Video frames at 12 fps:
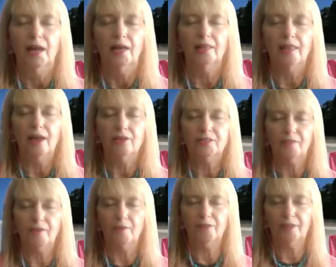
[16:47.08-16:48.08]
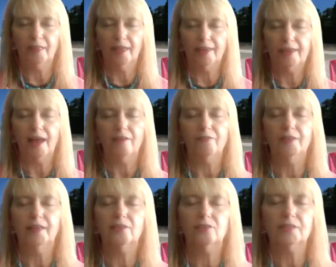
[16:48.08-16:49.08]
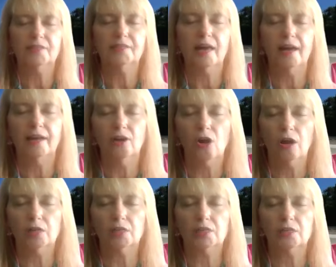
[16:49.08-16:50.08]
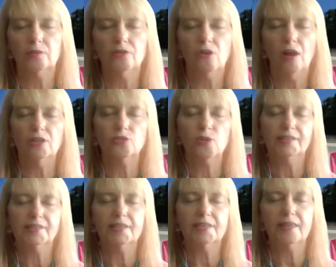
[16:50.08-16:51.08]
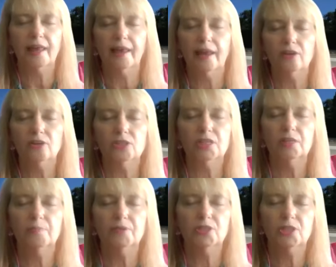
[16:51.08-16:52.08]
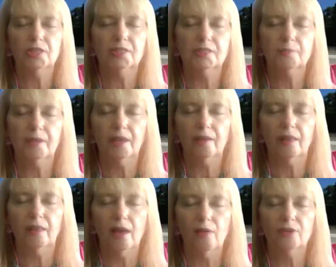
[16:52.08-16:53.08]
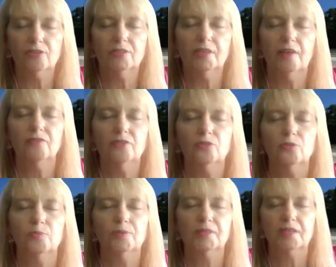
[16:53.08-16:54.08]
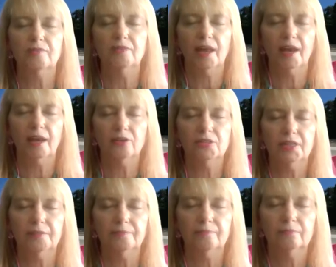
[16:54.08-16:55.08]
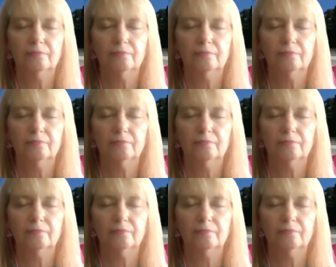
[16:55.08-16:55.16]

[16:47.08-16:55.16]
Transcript: allow yourself. I feel like there's this high heart, not trusting that energy, but just allowing yourself to receive that energy,